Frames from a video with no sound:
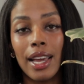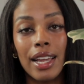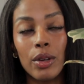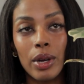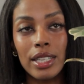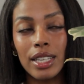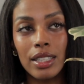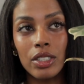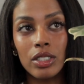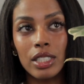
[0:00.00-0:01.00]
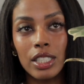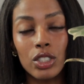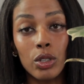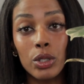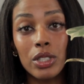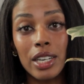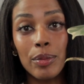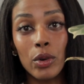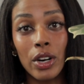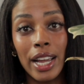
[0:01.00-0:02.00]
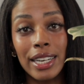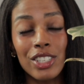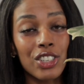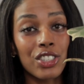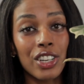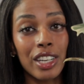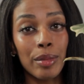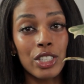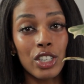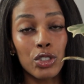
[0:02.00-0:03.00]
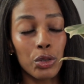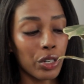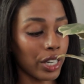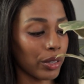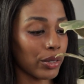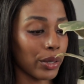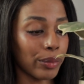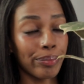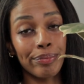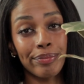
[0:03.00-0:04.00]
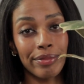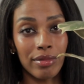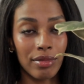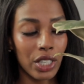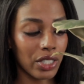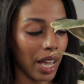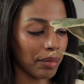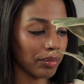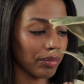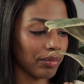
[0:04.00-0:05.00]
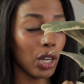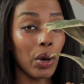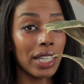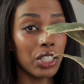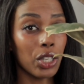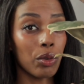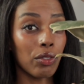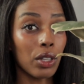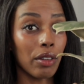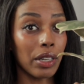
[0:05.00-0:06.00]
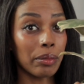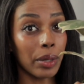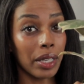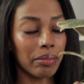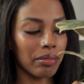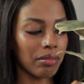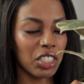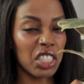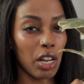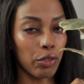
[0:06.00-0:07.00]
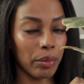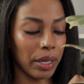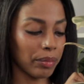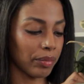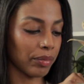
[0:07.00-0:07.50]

Anyways, I literally don't use it anymore and it's just stuck in my junk drawer now, so there's that. No hate to you if you love it, but just not for me.